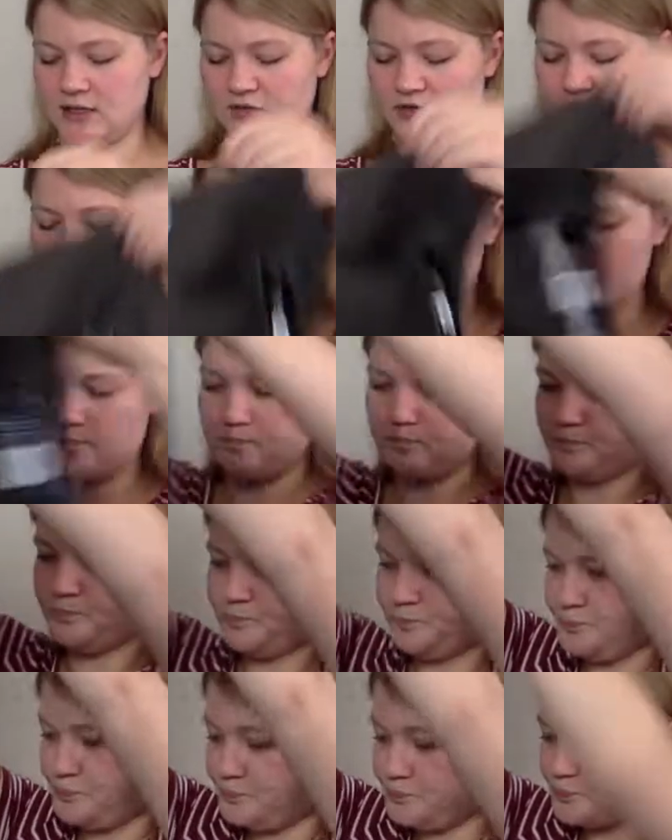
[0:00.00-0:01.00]
for
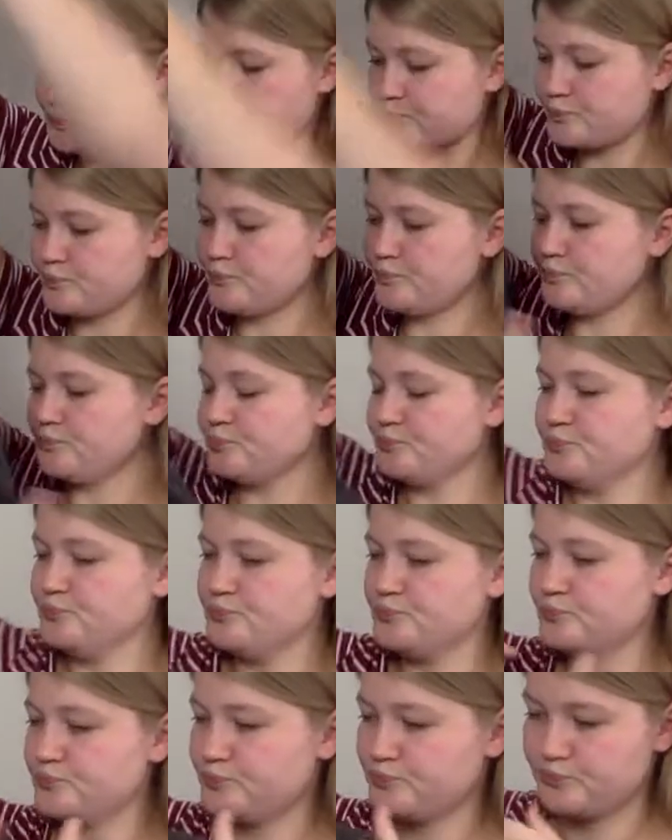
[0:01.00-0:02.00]

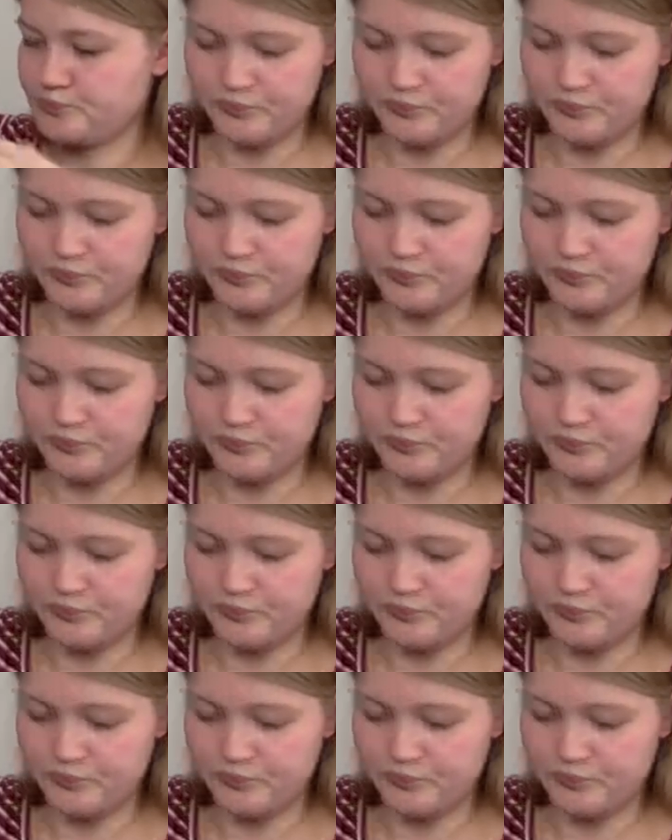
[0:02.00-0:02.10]
them.